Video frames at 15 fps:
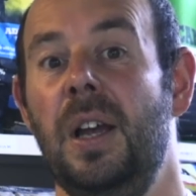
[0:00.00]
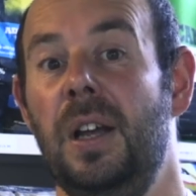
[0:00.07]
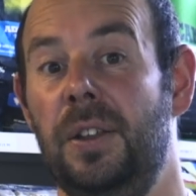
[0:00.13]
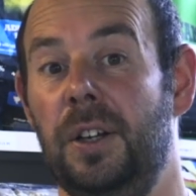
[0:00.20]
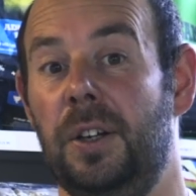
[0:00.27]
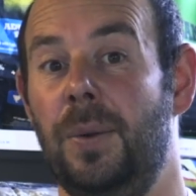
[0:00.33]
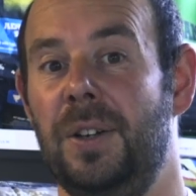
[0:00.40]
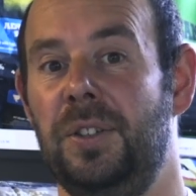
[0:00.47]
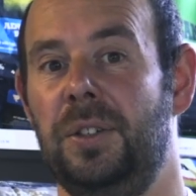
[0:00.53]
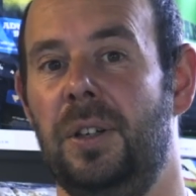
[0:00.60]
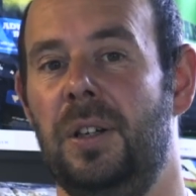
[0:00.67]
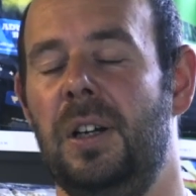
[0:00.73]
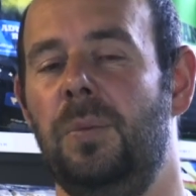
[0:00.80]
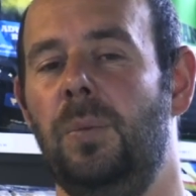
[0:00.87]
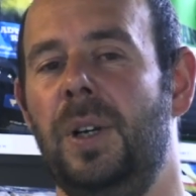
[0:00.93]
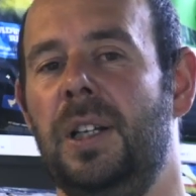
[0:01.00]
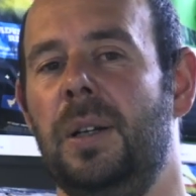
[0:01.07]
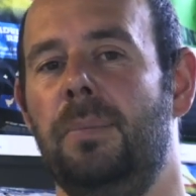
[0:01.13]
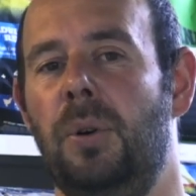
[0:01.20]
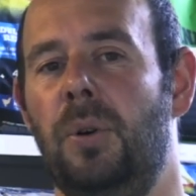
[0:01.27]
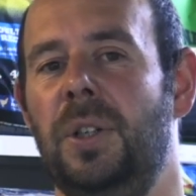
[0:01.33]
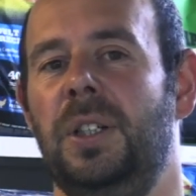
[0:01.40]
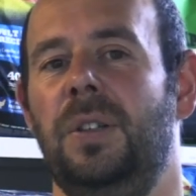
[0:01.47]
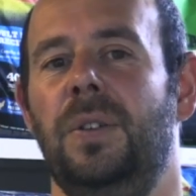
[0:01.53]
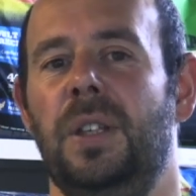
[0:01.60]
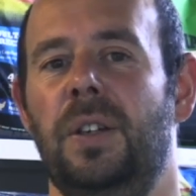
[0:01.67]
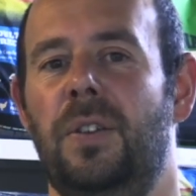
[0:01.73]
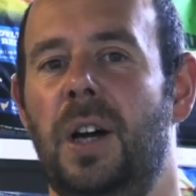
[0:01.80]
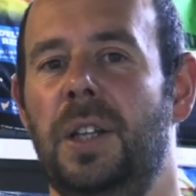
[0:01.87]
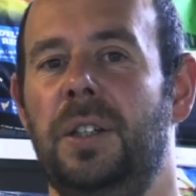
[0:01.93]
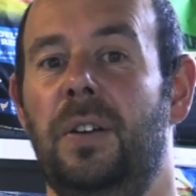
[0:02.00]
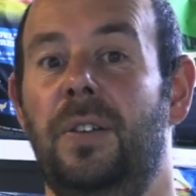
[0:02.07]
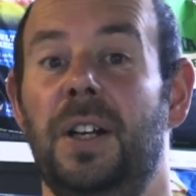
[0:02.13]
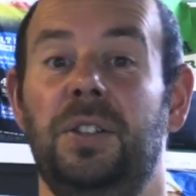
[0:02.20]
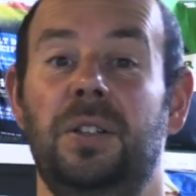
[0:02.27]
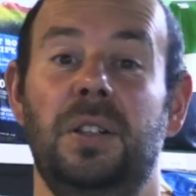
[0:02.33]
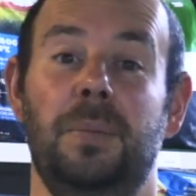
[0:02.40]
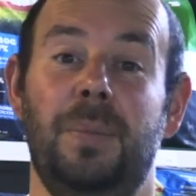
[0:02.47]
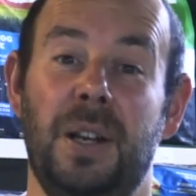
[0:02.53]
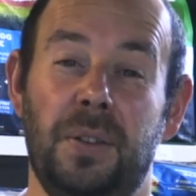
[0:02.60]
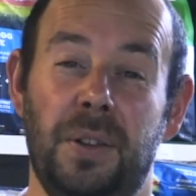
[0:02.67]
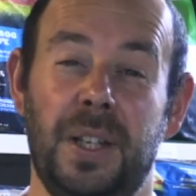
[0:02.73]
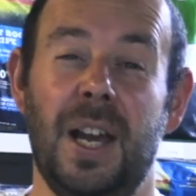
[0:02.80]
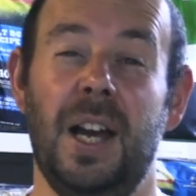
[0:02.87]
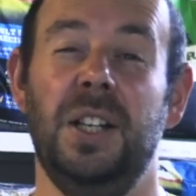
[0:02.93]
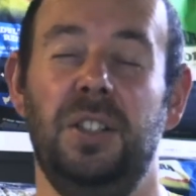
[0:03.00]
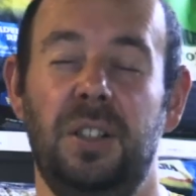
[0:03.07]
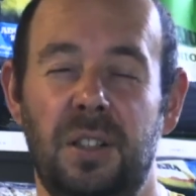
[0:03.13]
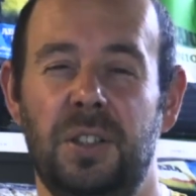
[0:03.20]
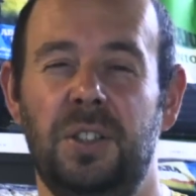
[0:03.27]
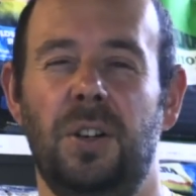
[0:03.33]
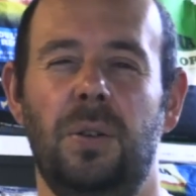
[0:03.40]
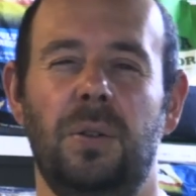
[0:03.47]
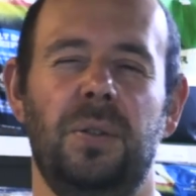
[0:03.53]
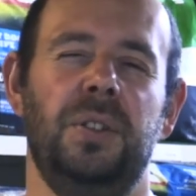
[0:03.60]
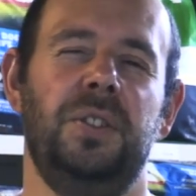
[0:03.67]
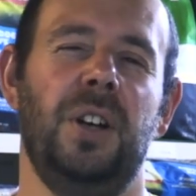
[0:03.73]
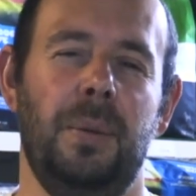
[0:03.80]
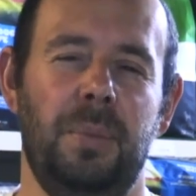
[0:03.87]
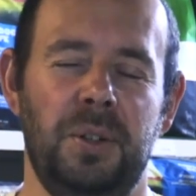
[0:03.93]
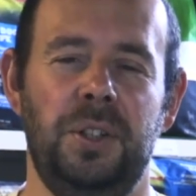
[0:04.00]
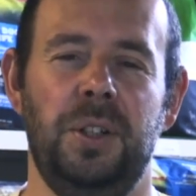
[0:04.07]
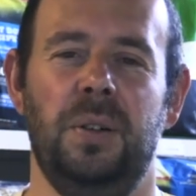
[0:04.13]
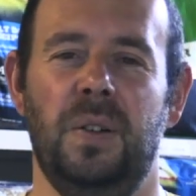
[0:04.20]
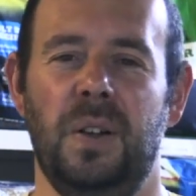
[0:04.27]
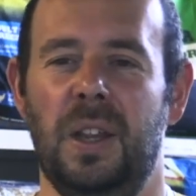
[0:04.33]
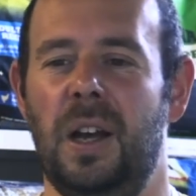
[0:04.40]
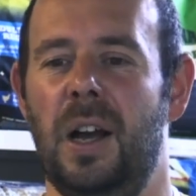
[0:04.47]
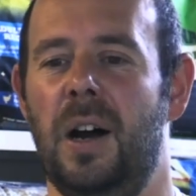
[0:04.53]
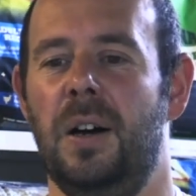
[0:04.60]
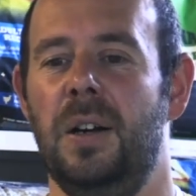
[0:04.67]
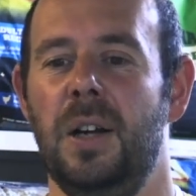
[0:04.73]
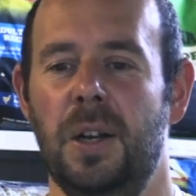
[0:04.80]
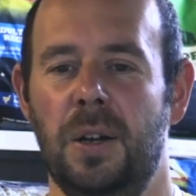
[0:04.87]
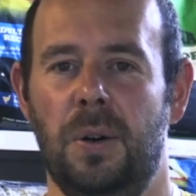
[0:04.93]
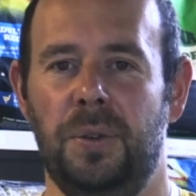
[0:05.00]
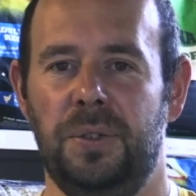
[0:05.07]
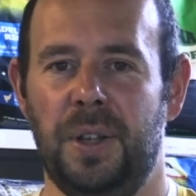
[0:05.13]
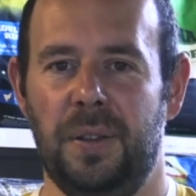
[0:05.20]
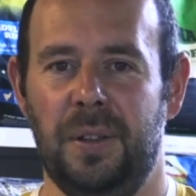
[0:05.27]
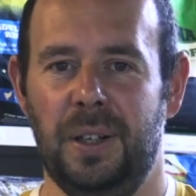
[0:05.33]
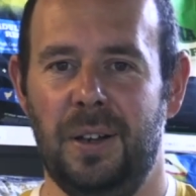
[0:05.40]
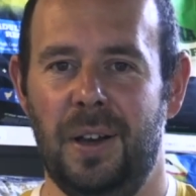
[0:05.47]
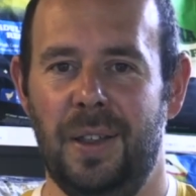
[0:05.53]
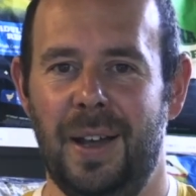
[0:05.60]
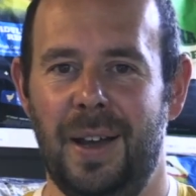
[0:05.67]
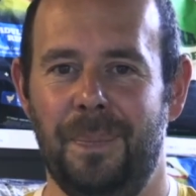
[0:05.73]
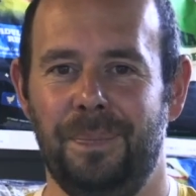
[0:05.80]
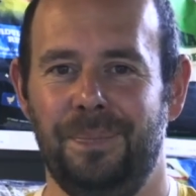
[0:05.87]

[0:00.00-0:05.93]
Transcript: the question and we can point you in the right direction, depending on the age of your dog, the type of chewer they are, or something like that.